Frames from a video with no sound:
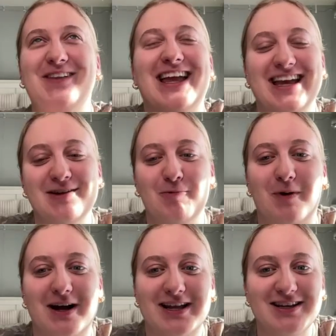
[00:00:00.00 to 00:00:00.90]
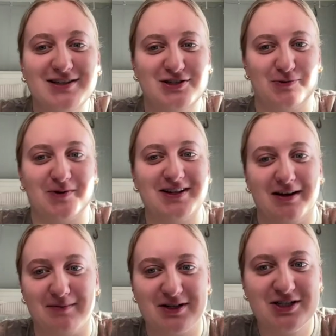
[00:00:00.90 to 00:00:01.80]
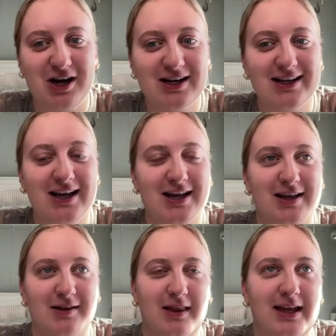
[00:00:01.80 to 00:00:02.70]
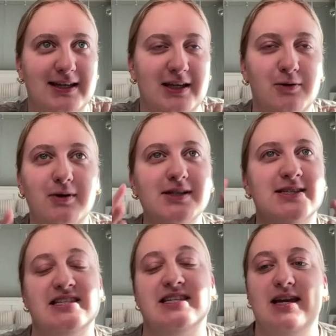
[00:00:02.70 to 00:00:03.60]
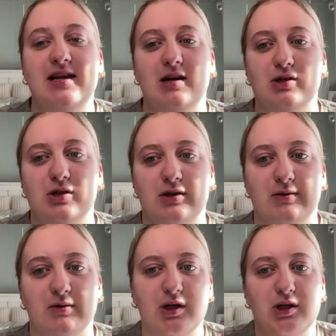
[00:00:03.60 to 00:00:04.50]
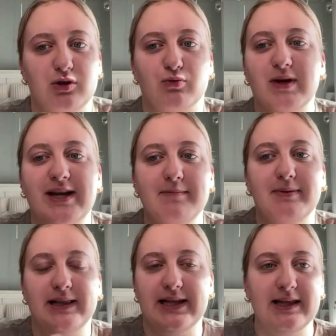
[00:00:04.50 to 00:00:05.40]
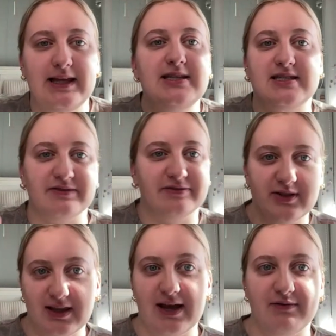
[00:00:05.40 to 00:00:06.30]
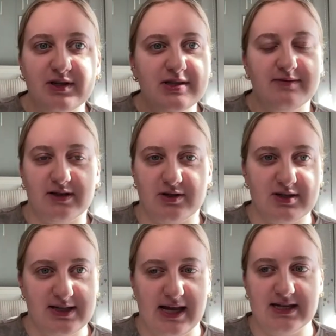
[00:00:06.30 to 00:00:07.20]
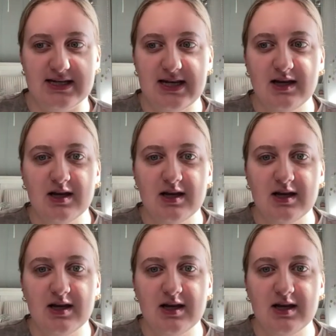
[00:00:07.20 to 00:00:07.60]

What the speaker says: like, in one short number talk, like, you could see three completely different levels of understanding.